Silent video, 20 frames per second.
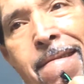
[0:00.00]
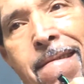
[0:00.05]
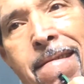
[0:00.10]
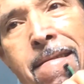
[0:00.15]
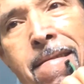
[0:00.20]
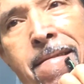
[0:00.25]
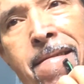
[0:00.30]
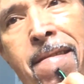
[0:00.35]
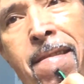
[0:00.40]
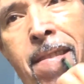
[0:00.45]

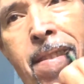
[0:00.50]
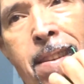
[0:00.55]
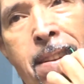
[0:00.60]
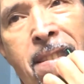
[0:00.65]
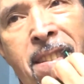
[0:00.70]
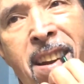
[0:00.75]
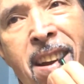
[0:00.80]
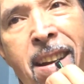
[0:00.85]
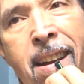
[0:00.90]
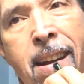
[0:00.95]
Skin
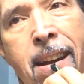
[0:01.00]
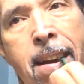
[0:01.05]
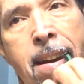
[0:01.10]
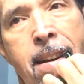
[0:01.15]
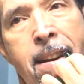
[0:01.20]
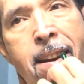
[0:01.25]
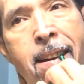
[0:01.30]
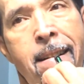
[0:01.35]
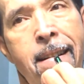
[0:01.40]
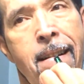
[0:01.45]
So
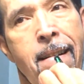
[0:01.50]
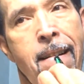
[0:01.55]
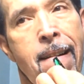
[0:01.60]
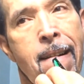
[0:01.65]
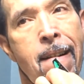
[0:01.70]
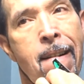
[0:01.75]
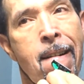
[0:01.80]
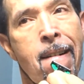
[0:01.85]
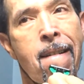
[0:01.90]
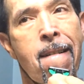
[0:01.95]
Soft
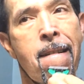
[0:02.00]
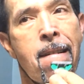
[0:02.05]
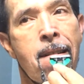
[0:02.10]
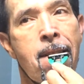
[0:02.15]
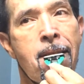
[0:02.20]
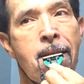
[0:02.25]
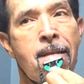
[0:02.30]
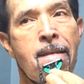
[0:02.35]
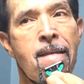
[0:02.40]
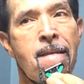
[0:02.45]
bottle of
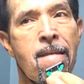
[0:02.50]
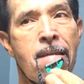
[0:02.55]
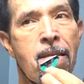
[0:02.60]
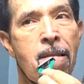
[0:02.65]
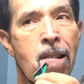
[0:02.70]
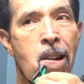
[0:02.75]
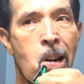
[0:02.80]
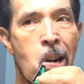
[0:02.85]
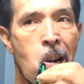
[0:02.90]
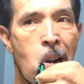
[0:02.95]
oil can
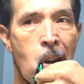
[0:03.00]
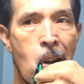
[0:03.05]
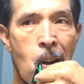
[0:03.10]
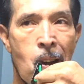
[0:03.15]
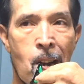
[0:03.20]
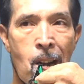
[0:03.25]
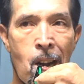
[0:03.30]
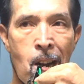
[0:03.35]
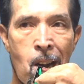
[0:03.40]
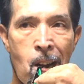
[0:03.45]
also be
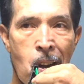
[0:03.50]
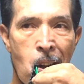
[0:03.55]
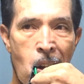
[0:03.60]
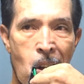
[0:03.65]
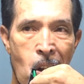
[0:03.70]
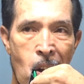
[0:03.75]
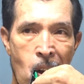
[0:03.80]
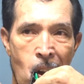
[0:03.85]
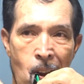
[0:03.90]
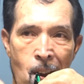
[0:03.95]
used for
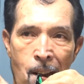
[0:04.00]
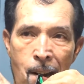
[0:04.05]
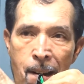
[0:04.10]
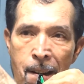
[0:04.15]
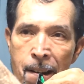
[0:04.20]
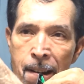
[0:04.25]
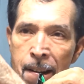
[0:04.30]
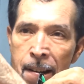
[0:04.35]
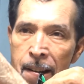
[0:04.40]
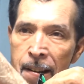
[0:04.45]
women,
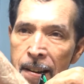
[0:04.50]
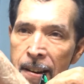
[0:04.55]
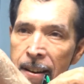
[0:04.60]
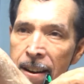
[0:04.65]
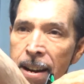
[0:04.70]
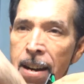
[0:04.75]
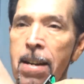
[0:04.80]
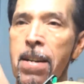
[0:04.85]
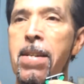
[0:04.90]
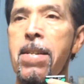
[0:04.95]

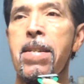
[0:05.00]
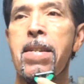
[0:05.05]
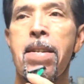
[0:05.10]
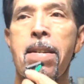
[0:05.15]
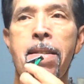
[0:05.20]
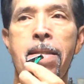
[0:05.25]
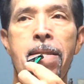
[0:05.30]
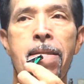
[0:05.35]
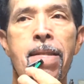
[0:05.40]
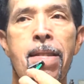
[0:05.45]
you
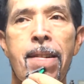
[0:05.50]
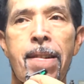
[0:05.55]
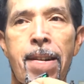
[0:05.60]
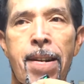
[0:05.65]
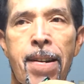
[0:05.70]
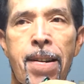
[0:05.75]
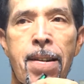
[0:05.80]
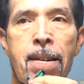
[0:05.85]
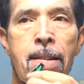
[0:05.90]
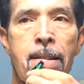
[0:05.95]
know, for your
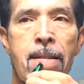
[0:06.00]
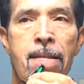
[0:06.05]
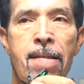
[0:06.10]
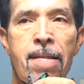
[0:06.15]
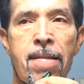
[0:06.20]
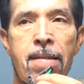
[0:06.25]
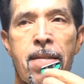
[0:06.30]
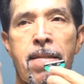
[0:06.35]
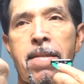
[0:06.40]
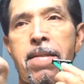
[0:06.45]

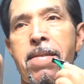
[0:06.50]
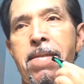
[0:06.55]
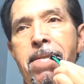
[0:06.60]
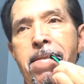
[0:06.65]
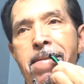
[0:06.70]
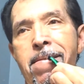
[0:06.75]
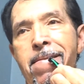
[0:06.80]
legs and